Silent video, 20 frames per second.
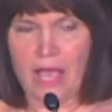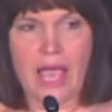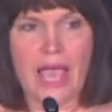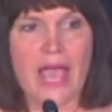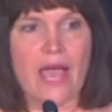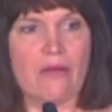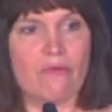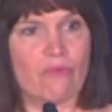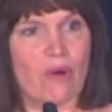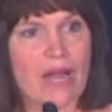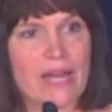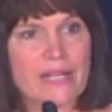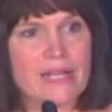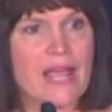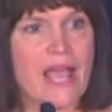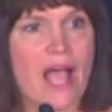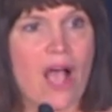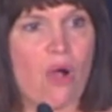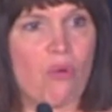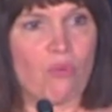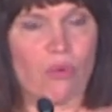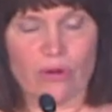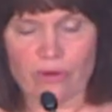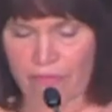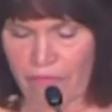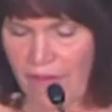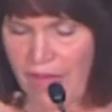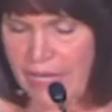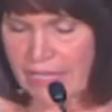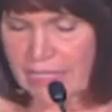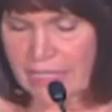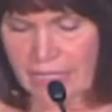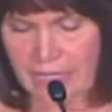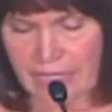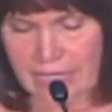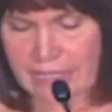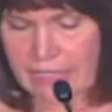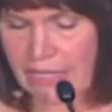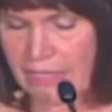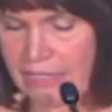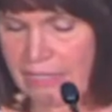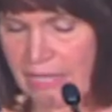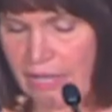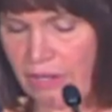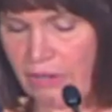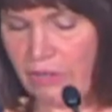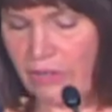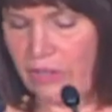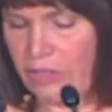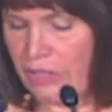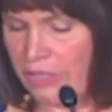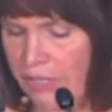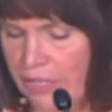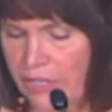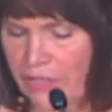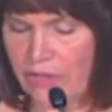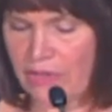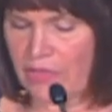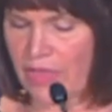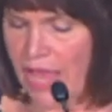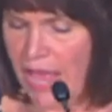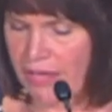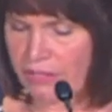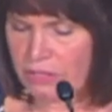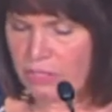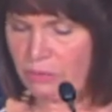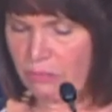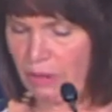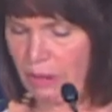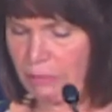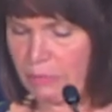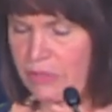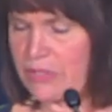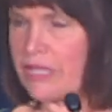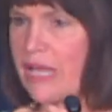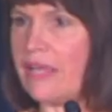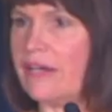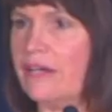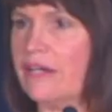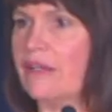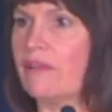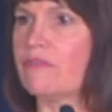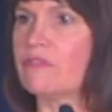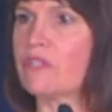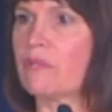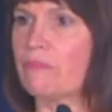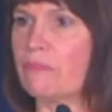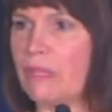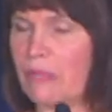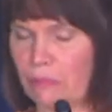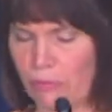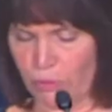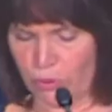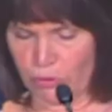And right now, we're facing, as I said earlier, in the House of Representatives, people